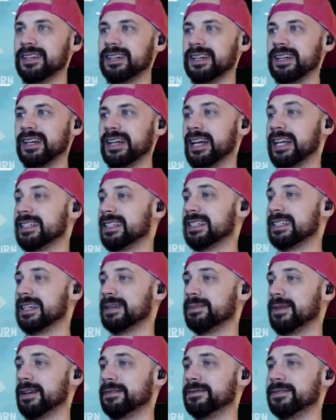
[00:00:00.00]
And I did
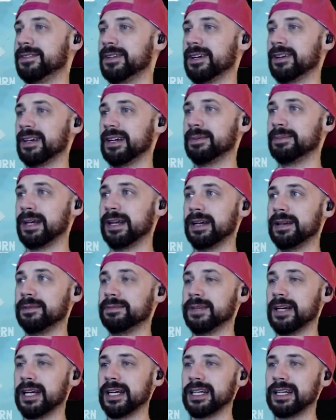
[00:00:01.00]
get my Fury, but I'm
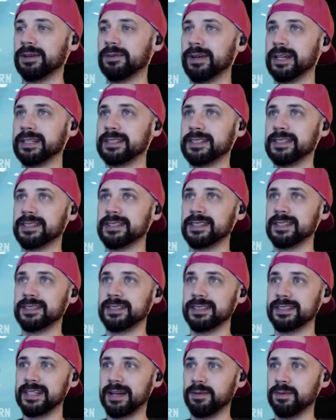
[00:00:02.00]
not going to waste it since
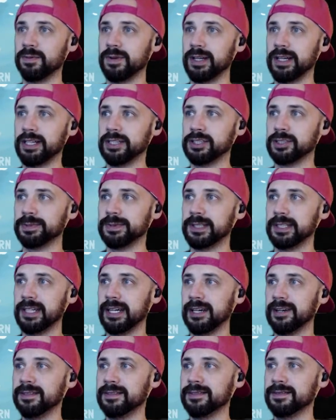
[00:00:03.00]
he's at 1 HP
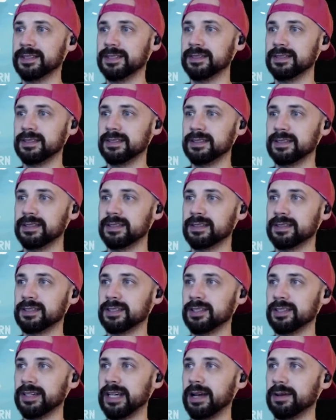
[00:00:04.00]
now.
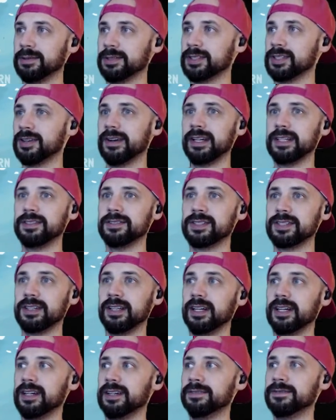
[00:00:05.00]
So yeah, we'll just go ahead and use
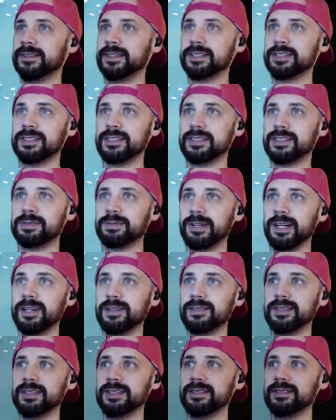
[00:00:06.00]
Claw, finish this
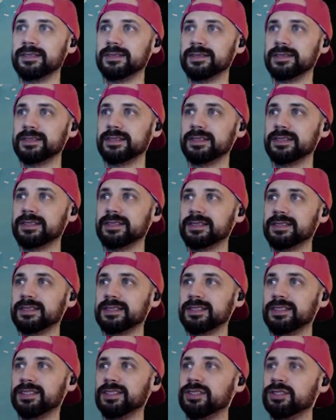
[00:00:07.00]
round.
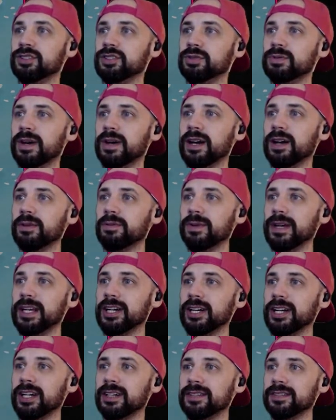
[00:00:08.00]
You are
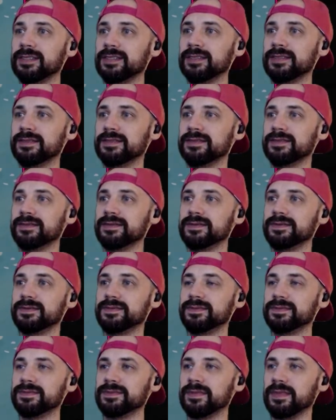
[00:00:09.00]
winner.
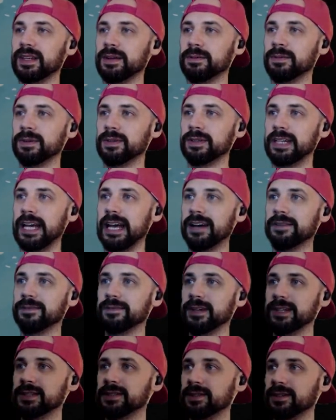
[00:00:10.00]
We're only halfway to our